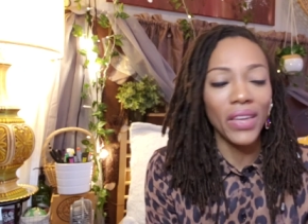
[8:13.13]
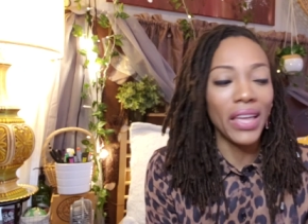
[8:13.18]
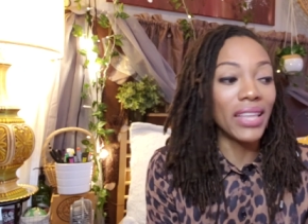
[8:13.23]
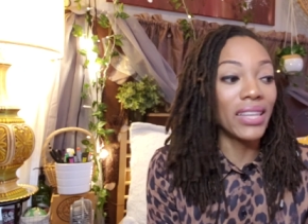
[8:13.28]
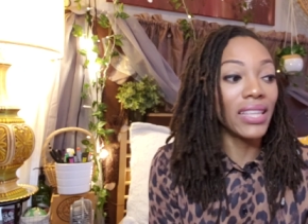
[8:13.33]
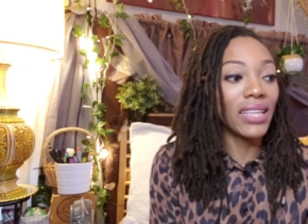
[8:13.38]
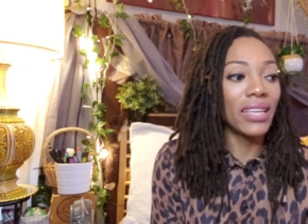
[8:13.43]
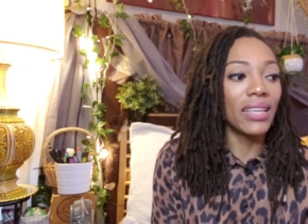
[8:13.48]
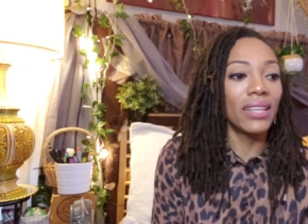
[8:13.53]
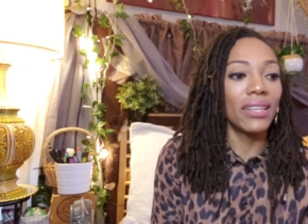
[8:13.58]

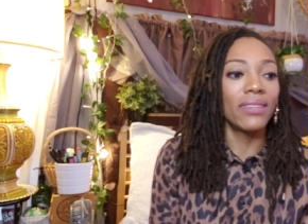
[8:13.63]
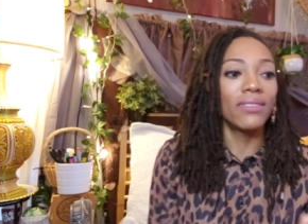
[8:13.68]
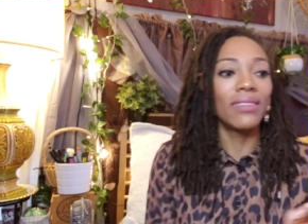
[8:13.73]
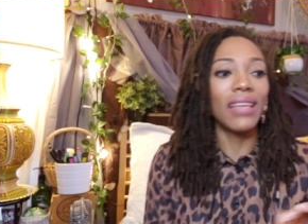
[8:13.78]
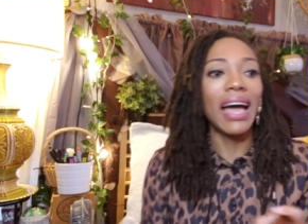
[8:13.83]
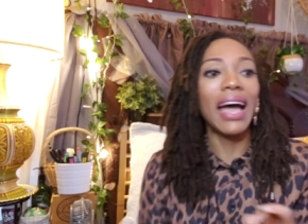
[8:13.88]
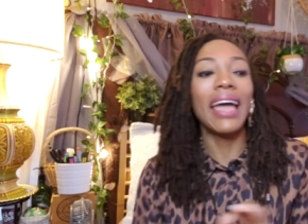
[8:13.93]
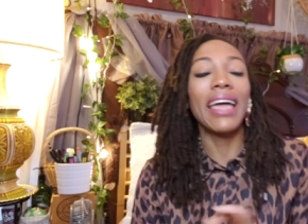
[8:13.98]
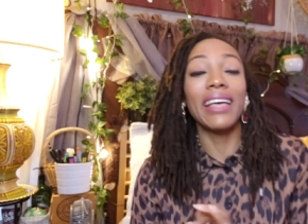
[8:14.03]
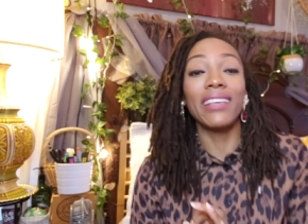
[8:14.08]
And then
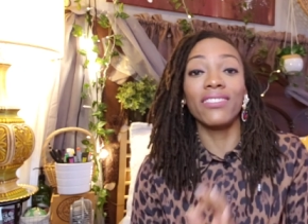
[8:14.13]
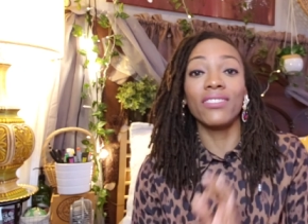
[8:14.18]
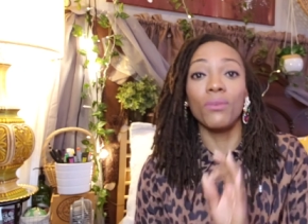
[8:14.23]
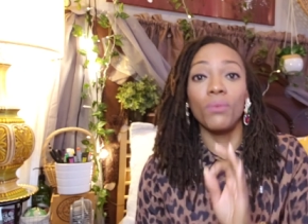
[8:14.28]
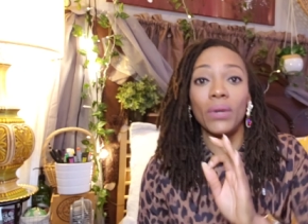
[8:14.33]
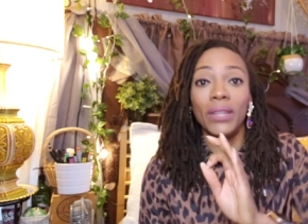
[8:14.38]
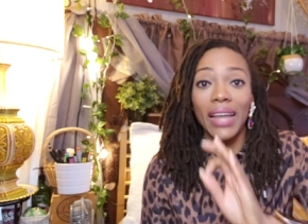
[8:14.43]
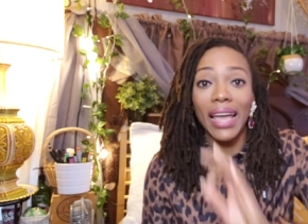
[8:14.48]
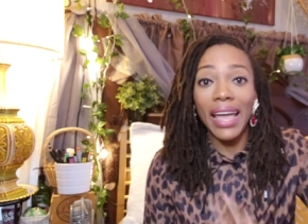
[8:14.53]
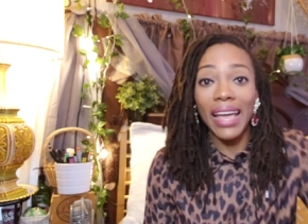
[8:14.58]
I had
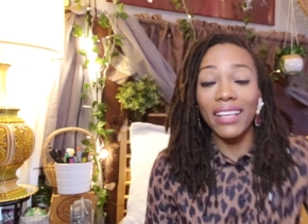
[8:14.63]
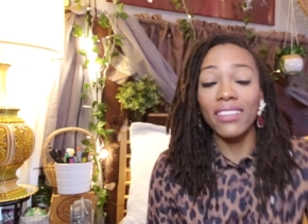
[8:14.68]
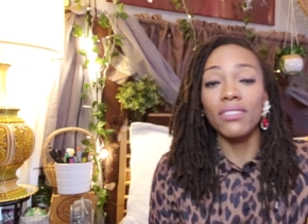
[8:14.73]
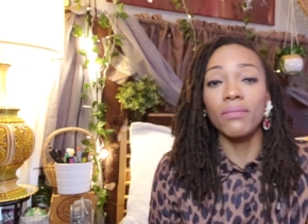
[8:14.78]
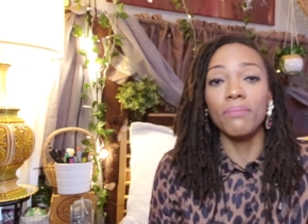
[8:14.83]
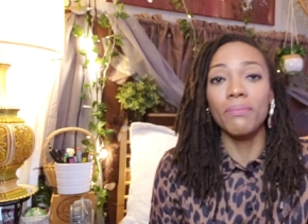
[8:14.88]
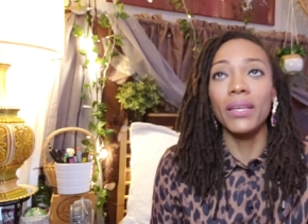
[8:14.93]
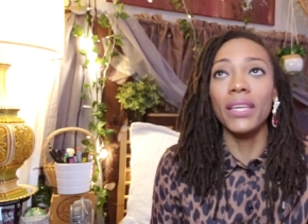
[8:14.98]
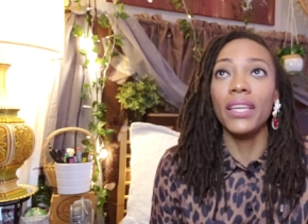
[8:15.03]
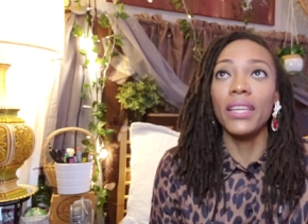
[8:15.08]
someone ask
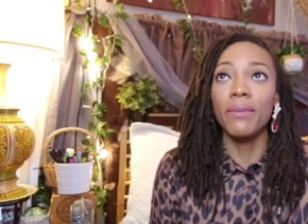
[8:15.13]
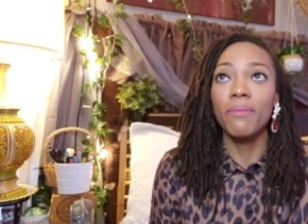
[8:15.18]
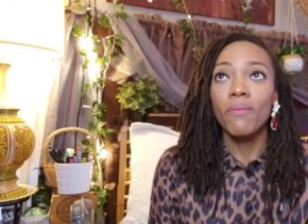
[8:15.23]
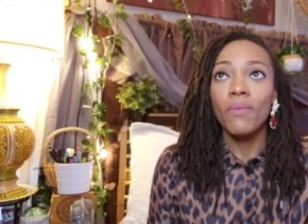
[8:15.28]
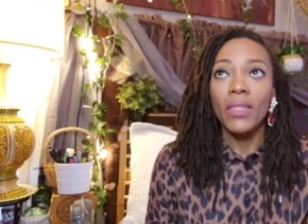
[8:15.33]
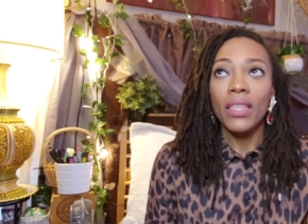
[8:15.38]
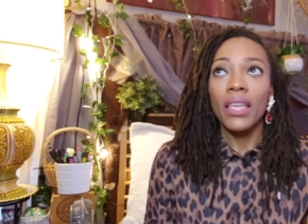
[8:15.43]
me,